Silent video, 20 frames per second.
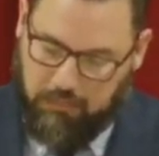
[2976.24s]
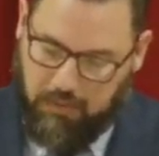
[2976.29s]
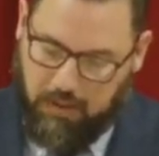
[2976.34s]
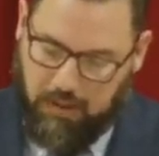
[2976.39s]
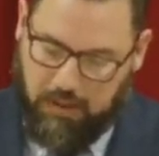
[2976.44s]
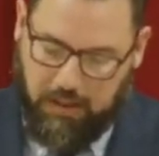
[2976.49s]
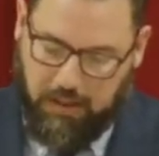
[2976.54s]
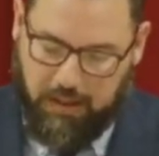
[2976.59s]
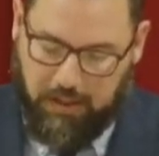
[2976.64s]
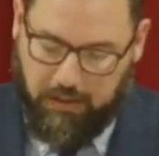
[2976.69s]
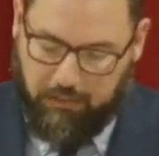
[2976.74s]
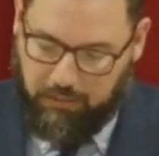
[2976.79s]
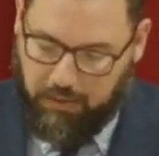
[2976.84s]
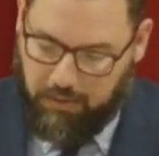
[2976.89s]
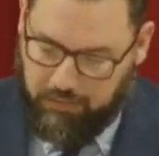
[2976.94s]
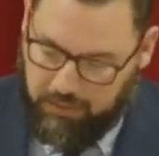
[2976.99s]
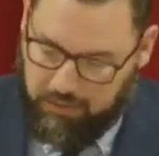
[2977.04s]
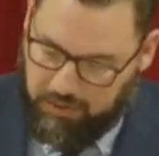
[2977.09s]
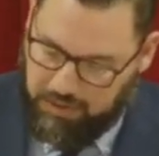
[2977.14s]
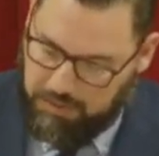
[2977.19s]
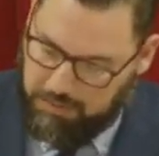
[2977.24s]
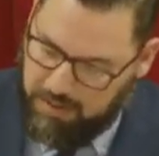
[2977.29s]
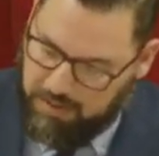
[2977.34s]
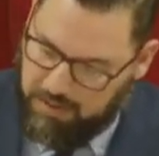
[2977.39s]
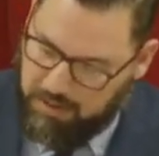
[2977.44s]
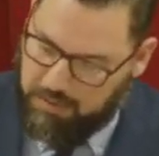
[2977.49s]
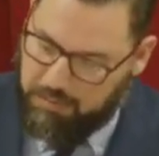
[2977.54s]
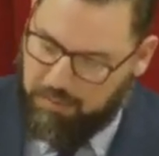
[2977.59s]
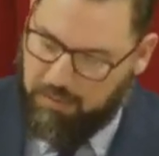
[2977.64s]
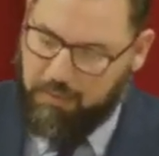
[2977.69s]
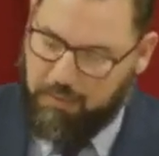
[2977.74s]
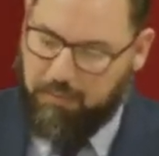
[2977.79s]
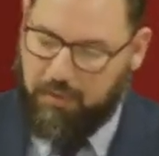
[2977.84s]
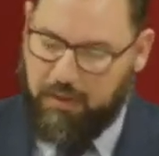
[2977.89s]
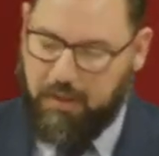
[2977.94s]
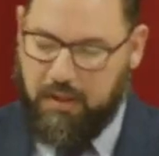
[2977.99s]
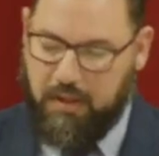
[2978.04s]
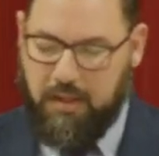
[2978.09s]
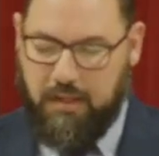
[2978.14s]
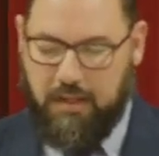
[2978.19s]
Again, I would love to expand this point,
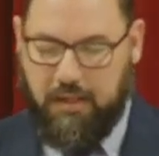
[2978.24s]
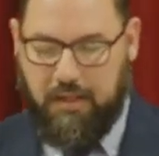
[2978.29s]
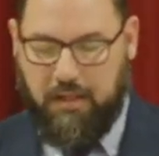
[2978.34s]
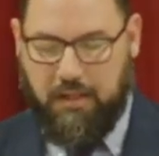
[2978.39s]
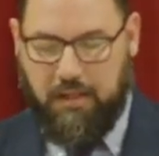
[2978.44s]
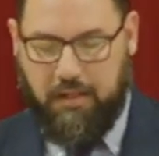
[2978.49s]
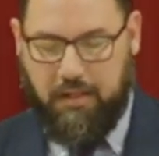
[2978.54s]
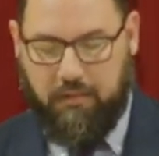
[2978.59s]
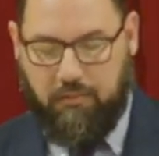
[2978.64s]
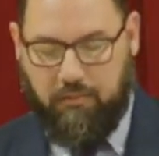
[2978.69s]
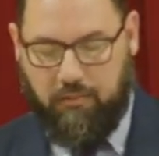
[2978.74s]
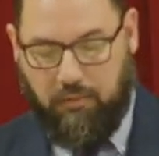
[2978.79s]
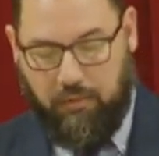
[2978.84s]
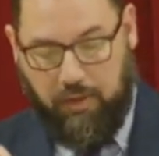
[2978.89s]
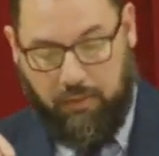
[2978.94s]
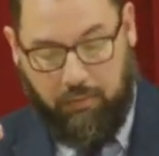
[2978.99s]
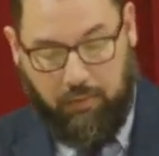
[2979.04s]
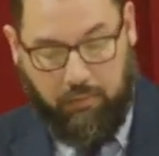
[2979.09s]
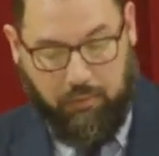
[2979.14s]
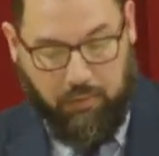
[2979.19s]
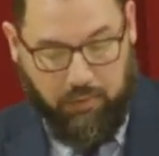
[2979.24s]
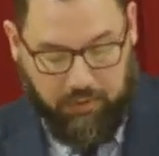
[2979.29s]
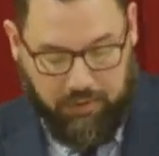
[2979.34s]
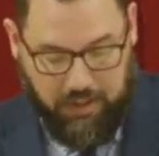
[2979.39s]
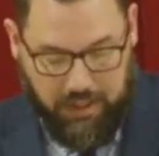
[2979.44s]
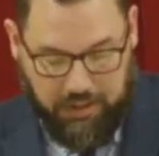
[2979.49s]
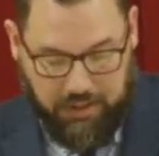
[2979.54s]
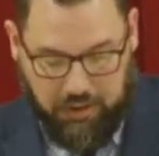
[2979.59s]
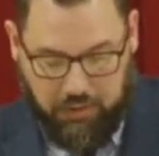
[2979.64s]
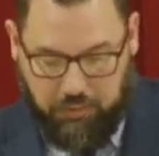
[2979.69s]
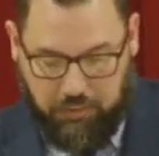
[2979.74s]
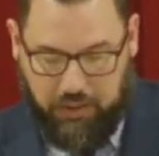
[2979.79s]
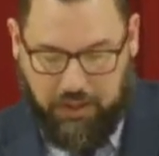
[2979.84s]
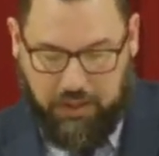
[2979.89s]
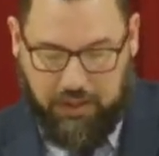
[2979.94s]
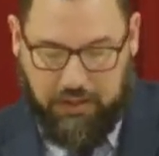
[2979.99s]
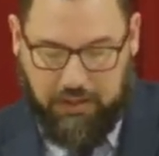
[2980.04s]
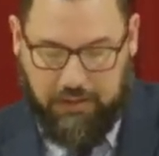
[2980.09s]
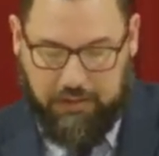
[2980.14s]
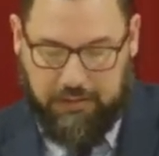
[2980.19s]
but we'll, and we will next
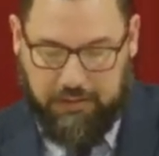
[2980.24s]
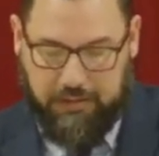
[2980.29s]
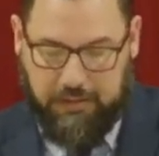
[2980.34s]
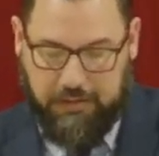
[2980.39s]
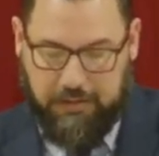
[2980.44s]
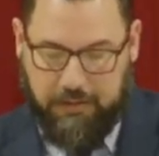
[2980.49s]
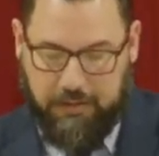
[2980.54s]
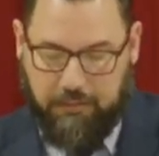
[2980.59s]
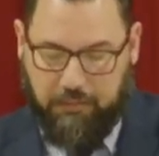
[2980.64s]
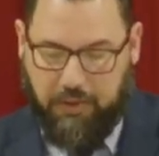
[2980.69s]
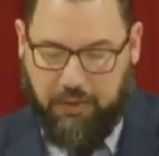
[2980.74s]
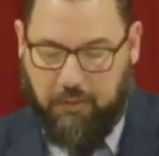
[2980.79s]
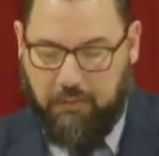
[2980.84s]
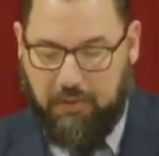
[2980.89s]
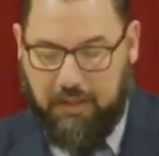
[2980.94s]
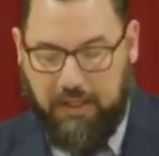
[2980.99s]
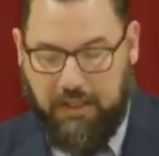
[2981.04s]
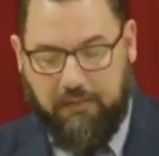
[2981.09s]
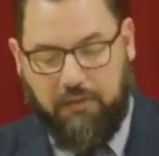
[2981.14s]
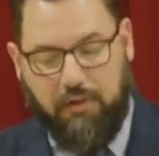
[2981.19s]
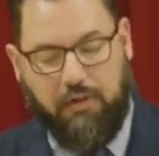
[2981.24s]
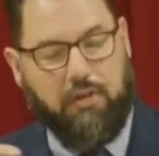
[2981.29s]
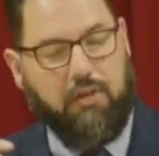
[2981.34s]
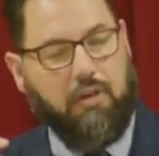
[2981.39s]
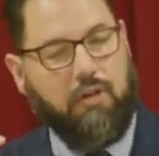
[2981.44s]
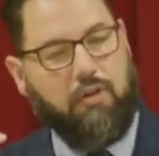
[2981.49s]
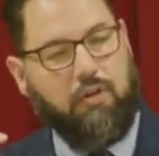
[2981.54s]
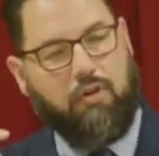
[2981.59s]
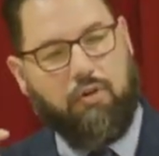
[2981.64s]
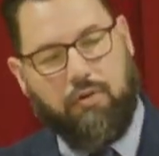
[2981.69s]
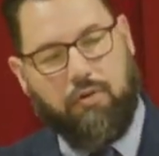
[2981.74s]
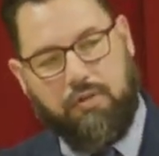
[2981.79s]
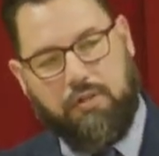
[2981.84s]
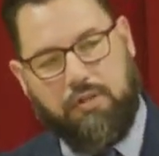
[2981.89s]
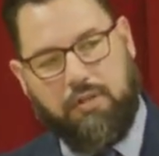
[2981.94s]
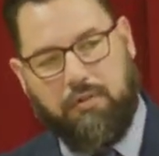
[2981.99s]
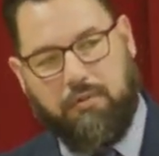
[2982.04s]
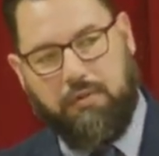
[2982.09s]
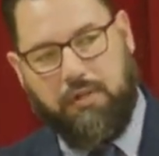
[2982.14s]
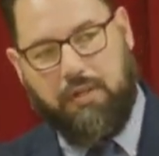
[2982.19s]
week. But I want to give a, a
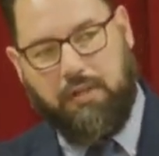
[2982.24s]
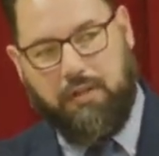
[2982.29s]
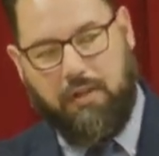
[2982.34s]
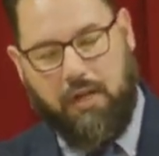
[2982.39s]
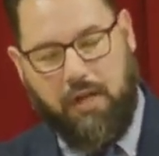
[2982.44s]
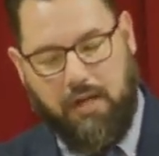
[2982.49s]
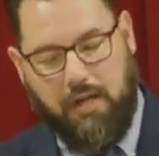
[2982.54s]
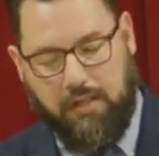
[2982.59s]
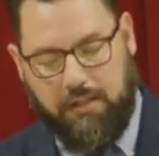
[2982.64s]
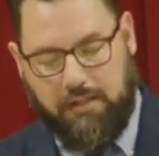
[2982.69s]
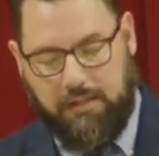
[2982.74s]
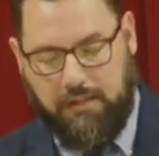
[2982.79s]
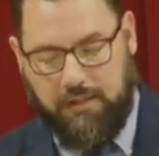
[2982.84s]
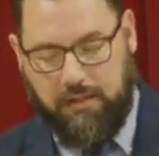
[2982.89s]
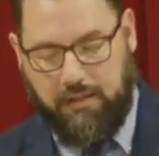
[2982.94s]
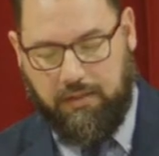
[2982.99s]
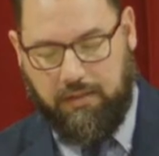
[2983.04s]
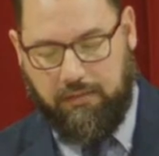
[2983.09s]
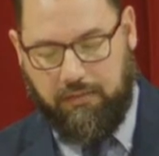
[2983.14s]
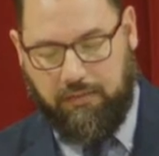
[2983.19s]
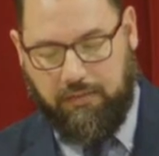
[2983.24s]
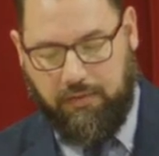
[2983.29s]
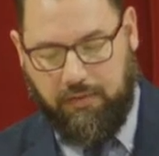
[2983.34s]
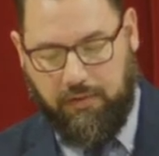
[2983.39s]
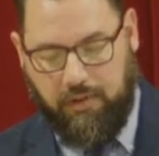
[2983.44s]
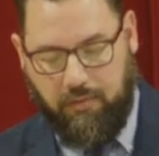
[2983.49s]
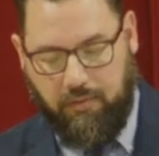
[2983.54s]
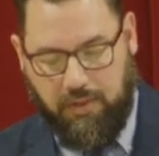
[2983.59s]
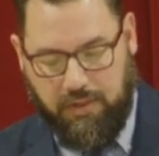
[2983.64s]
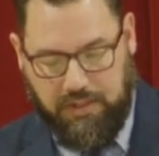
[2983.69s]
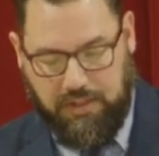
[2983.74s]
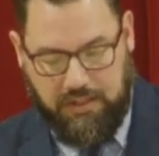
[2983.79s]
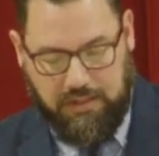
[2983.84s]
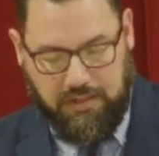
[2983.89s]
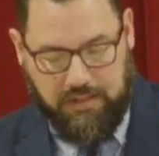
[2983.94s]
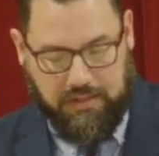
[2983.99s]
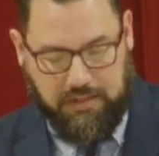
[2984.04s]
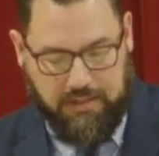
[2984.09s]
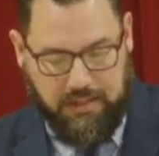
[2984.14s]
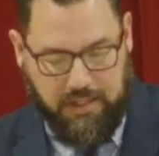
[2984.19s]
cursory thought of, of what
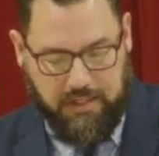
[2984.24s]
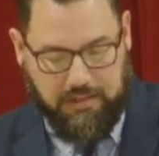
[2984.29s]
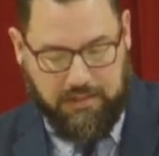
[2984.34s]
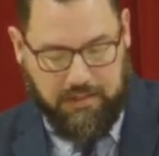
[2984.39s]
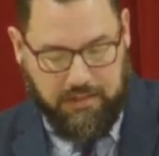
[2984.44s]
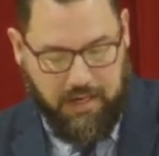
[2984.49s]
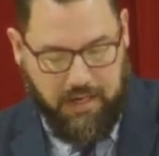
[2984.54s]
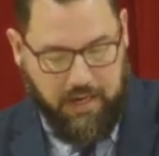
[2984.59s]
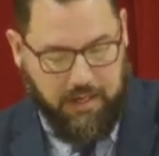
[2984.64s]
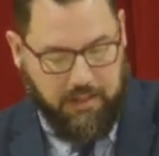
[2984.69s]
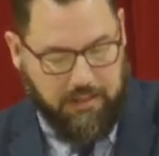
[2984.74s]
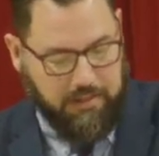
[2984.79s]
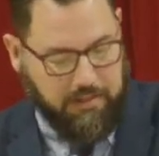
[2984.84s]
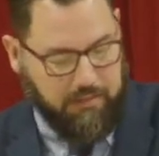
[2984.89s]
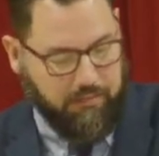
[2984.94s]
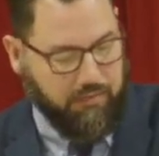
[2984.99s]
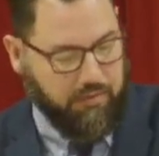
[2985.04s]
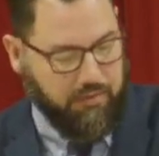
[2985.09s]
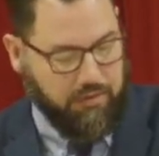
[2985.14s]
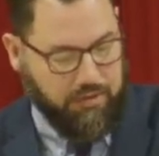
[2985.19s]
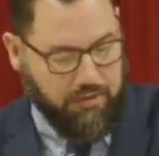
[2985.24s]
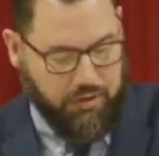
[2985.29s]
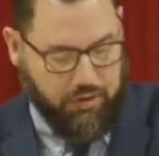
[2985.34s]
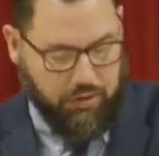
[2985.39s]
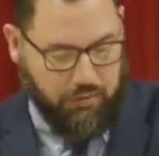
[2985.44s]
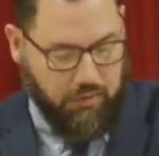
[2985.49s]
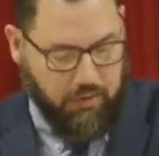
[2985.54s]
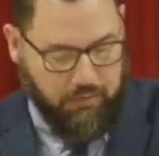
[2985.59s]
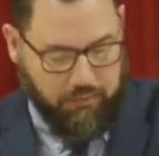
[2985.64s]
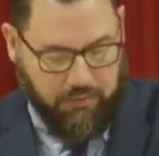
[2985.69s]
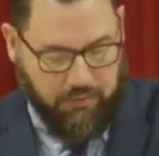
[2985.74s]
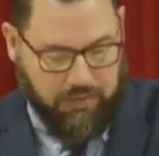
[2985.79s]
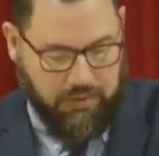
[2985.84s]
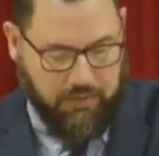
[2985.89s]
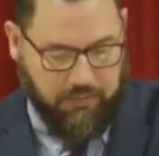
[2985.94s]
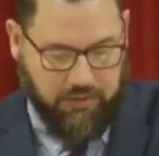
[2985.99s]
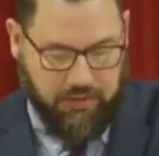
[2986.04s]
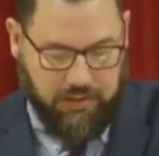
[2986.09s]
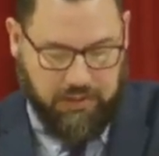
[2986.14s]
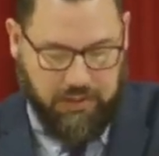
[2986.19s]
Jesus says next in verses 12 to
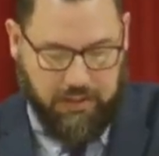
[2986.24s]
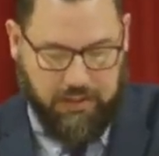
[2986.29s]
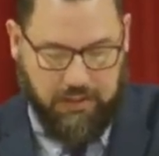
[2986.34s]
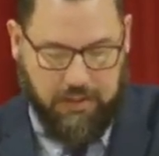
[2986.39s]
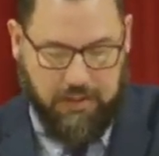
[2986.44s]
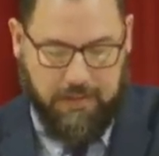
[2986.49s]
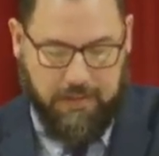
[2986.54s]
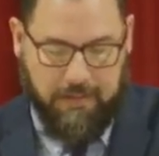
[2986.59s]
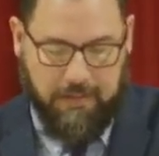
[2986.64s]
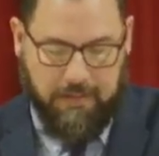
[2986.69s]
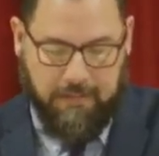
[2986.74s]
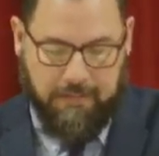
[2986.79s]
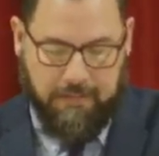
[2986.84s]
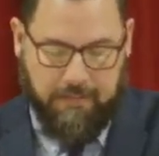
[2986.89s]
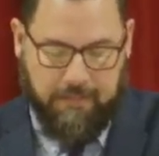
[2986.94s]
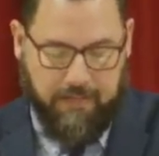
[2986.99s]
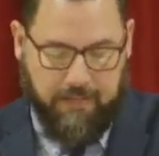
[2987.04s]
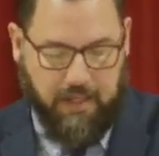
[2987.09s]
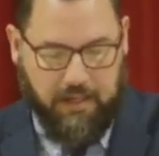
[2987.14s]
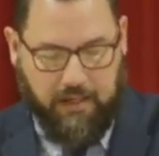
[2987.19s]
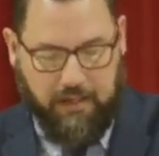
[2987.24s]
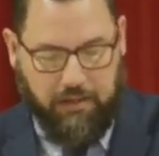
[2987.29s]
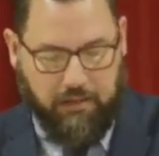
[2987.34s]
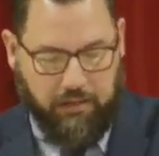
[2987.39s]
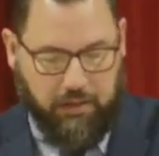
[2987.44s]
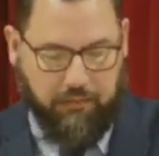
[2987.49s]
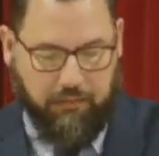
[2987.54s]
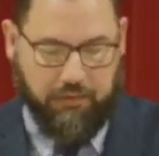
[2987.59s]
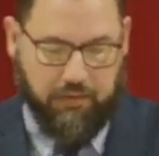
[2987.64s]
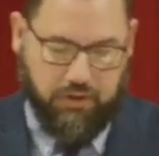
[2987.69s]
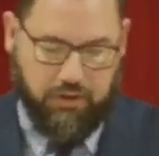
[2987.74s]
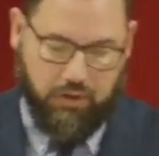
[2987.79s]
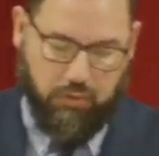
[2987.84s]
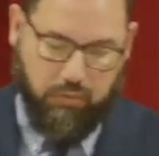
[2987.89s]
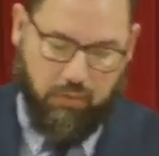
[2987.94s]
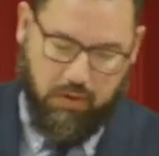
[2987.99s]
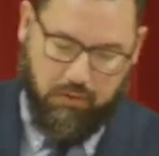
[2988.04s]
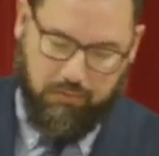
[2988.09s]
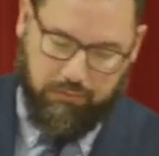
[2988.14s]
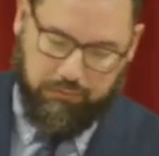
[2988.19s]
17. And look at verse
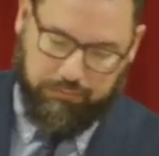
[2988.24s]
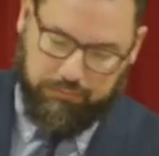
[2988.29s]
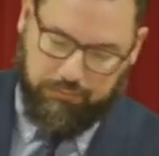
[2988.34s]
12.